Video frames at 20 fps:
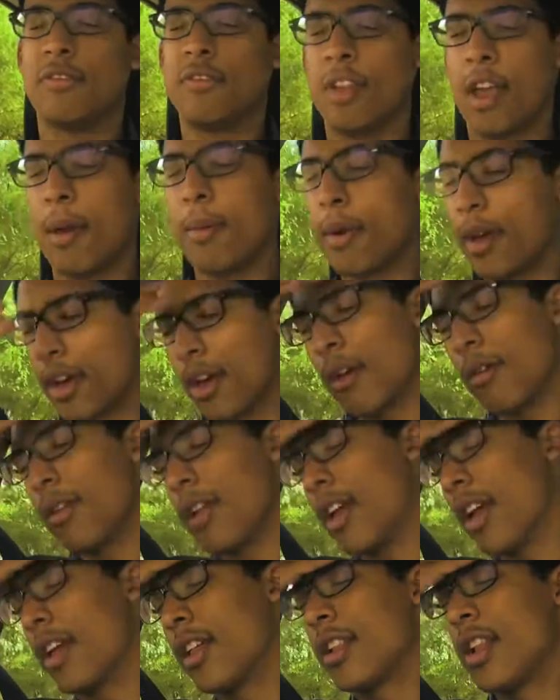damn it,
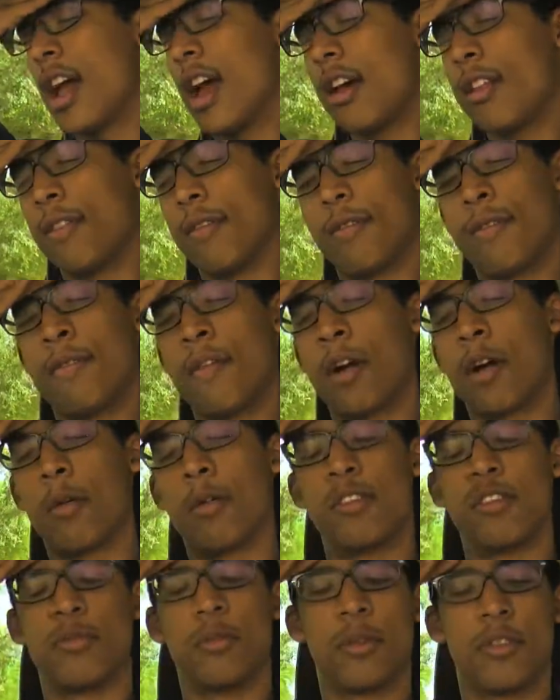Cody. How the fuck are
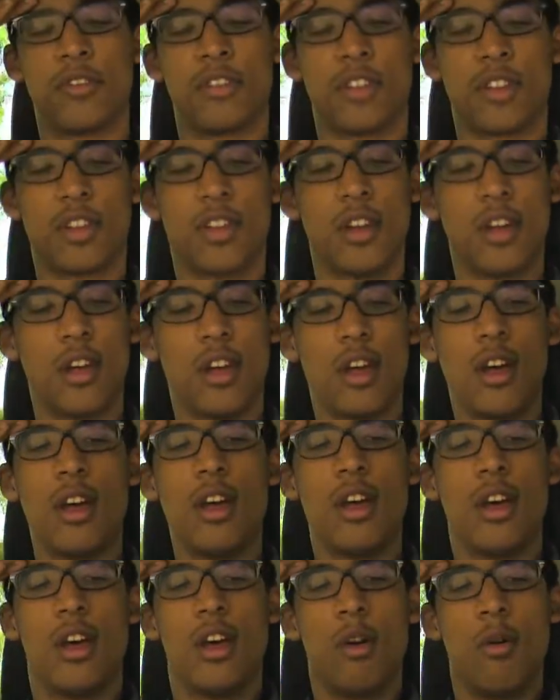you supposed to...
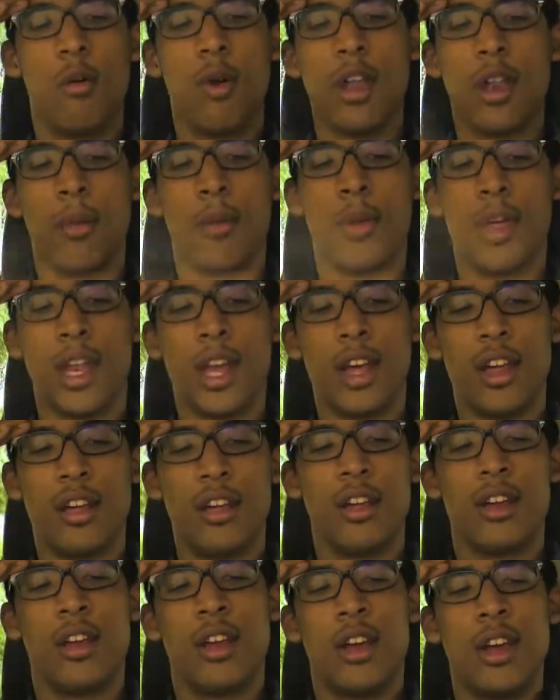Wait a minute.
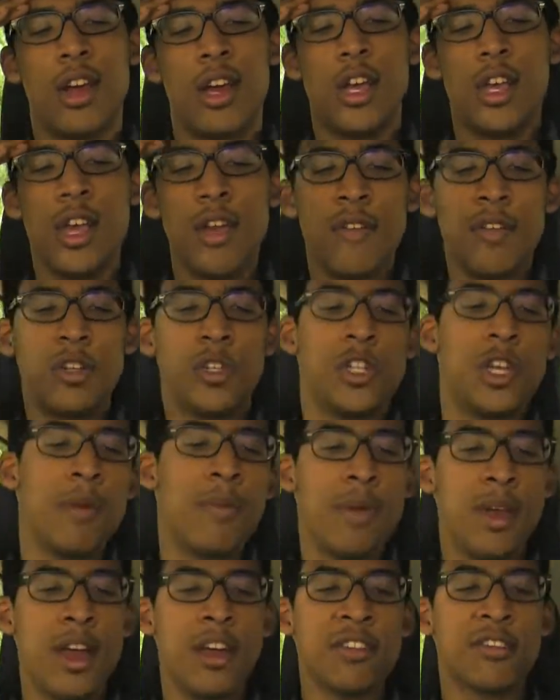You have a G
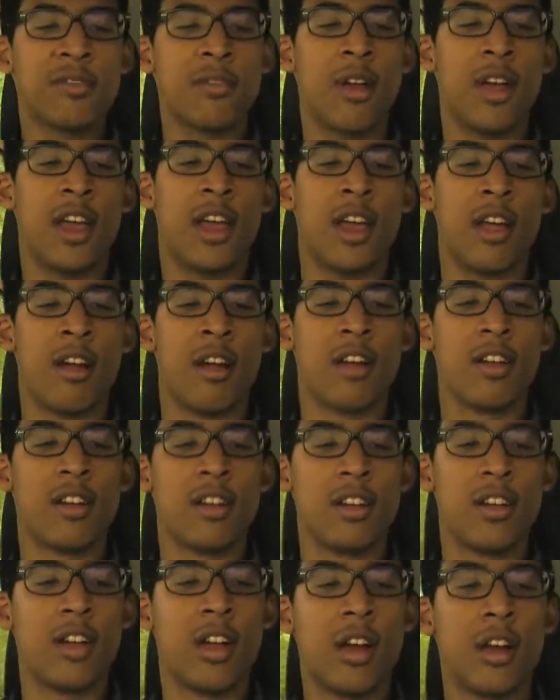P S right here.
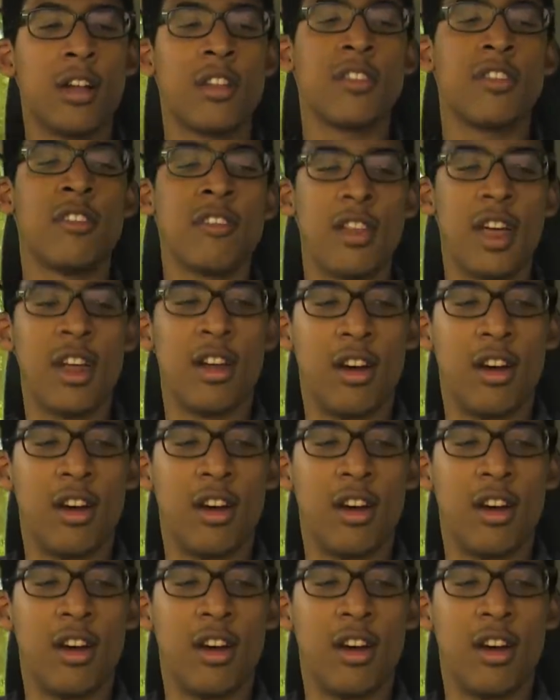I'm gonna turn that